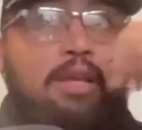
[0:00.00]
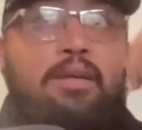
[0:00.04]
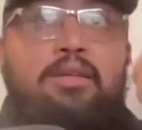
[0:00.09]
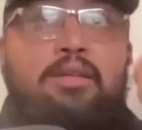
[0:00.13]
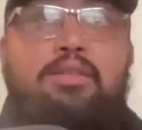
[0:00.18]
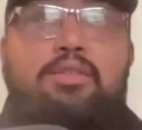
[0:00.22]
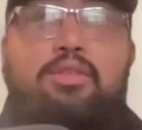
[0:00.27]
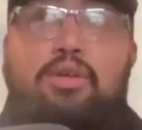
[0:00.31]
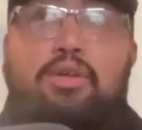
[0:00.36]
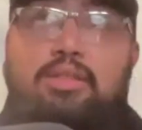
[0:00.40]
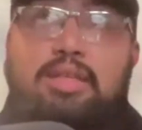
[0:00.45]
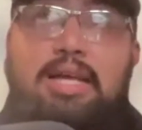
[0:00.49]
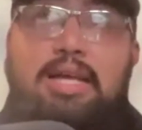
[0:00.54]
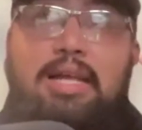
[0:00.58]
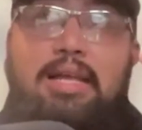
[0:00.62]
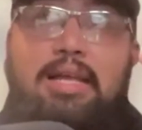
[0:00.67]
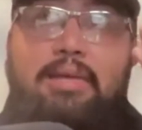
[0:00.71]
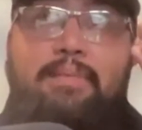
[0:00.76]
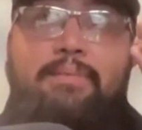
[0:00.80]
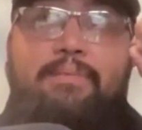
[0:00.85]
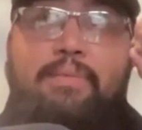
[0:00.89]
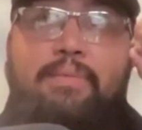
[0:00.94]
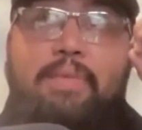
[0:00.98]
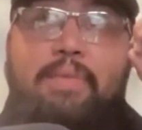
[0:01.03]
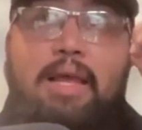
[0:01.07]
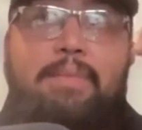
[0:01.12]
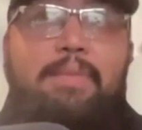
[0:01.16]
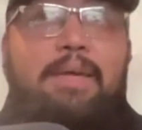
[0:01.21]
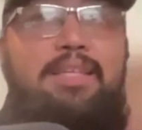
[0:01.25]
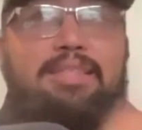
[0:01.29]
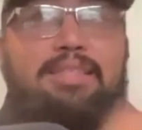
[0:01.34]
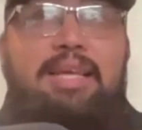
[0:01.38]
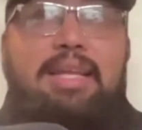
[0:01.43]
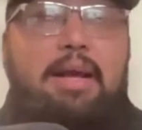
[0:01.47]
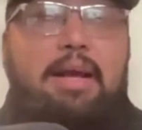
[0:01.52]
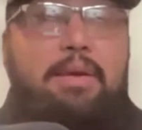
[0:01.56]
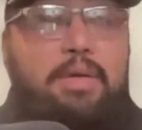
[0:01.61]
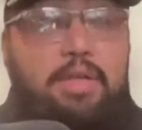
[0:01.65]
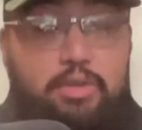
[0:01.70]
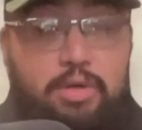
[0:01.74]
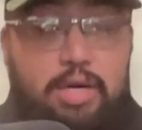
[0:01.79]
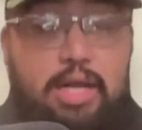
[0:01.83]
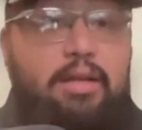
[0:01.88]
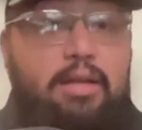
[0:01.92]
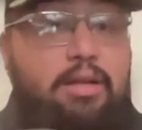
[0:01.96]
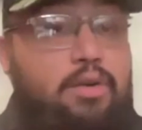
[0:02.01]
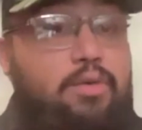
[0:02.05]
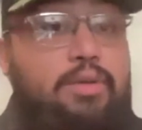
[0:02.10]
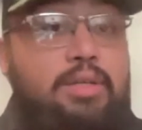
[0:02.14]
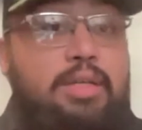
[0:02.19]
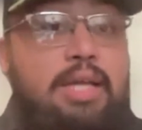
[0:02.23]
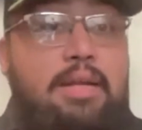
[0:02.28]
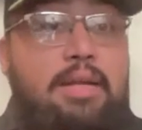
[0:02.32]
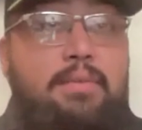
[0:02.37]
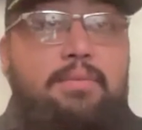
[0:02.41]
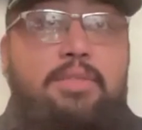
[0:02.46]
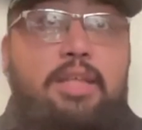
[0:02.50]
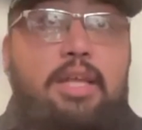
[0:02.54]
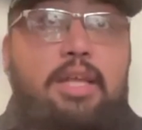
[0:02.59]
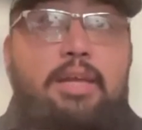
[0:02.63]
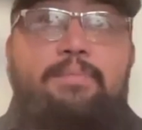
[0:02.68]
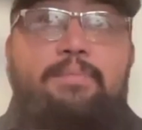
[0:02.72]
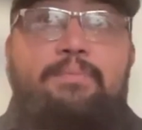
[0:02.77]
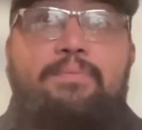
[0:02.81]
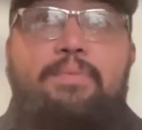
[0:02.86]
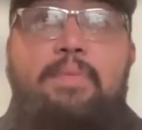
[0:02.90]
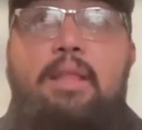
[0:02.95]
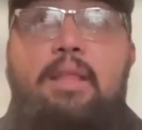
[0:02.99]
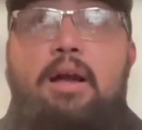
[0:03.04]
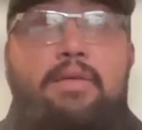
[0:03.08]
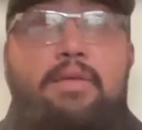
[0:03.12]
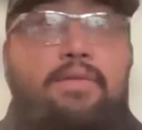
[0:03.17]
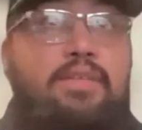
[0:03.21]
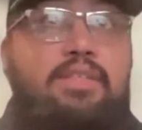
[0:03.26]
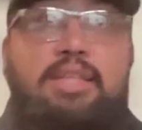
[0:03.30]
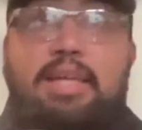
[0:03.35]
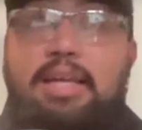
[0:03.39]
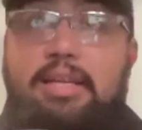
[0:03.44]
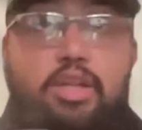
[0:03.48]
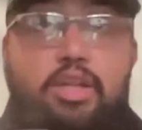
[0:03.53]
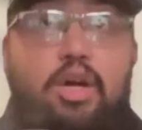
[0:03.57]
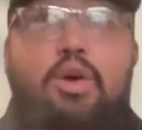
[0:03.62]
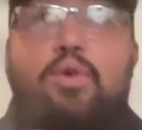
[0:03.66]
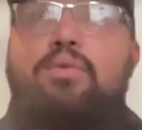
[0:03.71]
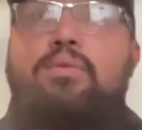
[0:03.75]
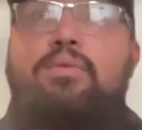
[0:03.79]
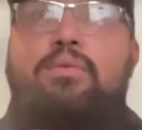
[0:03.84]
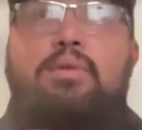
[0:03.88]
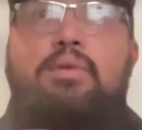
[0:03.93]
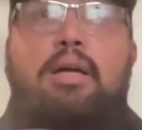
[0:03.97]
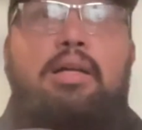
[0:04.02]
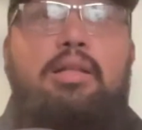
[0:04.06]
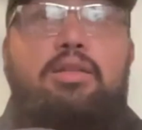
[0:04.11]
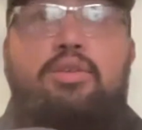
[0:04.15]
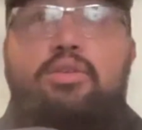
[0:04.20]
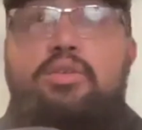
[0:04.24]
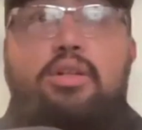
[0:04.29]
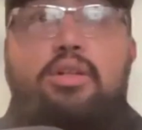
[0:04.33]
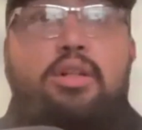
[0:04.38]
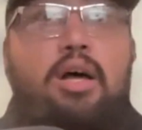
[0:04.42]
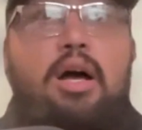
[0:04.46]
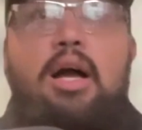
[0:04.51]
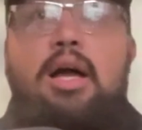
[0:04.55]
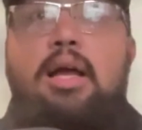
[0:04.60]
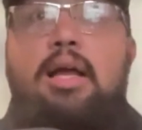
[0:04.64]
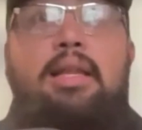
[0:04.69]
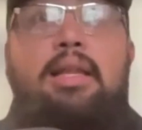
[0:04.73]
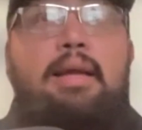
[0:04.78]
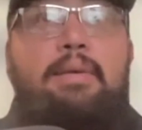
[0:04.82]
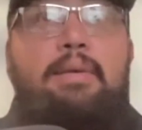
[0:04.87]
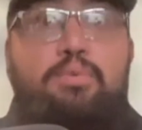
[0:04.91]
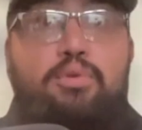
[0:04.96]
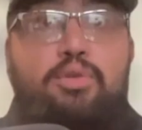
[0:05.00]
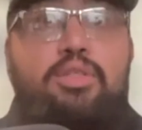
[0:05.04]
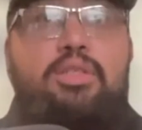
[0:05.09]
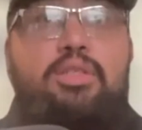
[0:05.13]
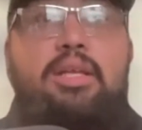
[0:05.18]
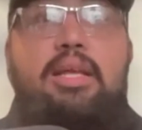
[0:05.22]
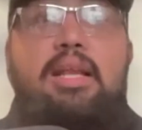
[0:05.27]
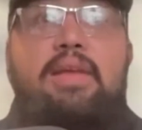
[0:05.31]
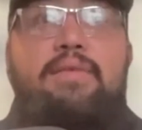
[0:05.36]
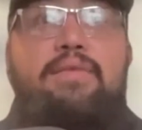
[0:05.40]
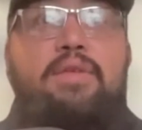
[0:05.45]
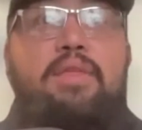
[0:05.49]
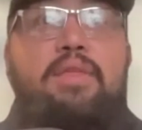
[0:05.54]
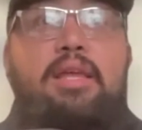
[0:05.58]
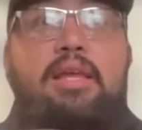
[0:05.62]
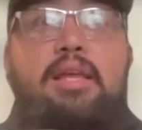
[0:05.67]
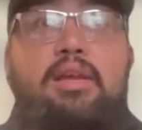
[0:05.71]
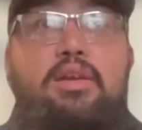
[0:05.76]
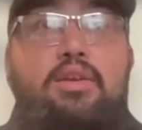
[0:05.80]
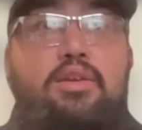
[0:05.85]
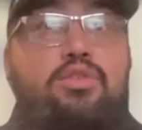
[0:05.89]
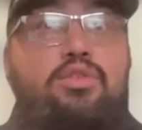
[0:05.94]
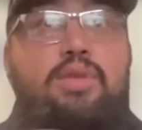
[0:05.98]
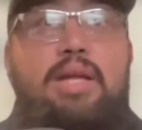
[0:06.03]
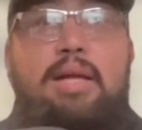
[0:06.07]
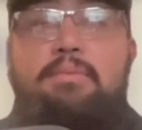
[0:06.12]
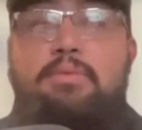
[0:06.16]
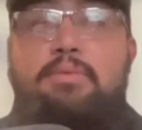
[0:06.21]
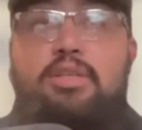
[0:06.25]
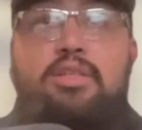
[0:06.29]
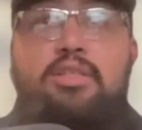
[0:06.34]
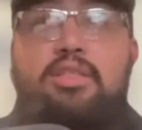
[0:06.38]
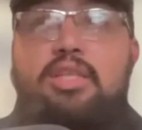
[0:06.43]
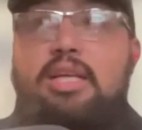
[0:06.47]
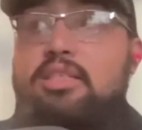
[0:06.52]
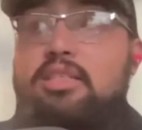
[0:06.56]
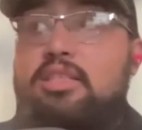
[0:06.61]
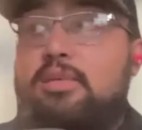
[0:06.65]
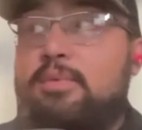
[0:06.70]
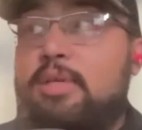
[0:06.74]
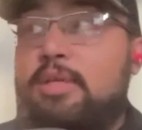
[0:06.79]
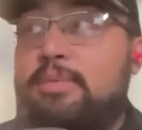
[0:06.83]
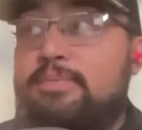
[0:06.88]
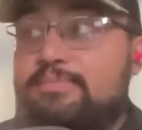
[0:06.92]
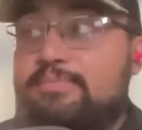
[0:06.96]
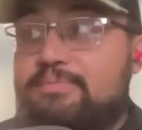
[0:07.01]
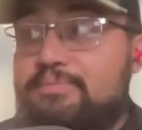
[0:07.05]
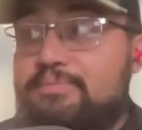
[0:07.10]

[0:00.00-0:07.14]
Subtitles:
So it's like, I'm not saying I regret going to Adams State. Obviously, I don't. I learned a lot, and I appreciate everything, and Coach Ram took a chance on me.